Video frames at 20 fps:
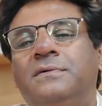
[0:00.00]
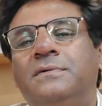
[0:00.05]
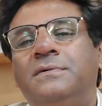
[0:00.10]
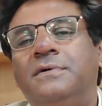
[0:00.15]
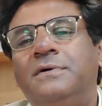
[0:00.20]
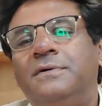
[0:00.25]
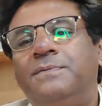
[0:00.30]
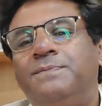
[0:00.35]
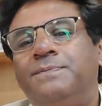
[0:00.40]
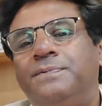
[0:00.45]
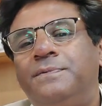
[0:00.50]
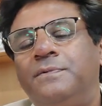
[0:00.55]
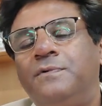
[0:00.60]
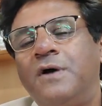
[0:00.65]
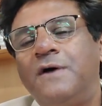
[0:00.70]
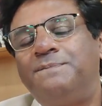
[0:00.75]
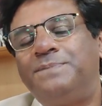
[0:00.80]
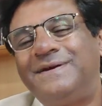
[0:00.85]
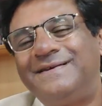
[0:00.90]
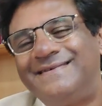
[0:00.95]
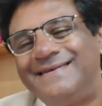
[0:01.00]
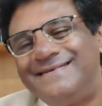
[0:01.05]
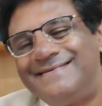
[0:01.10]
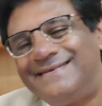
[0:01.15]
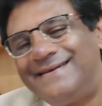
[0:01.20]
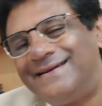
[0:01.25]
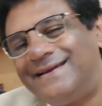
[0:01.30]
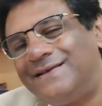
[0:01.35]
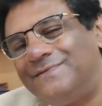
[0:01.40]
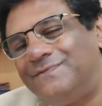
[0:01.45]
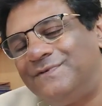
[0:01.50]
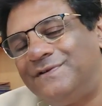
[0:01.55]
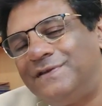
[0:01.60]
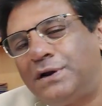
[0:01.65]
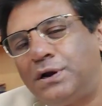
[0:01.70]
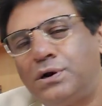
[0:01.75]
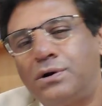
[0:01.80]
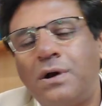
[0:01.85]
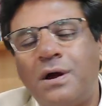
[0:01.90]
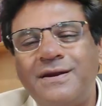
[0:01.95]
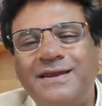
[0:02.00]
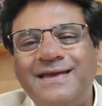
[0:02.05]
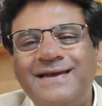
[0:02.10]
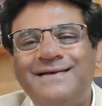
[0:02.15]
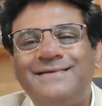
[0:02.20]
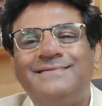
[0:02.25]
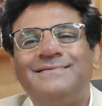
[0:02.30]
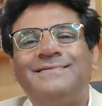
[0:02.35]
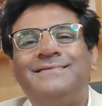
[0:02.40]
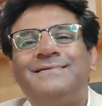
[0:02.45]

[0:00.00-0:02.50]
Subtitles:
who have presented us with a chronic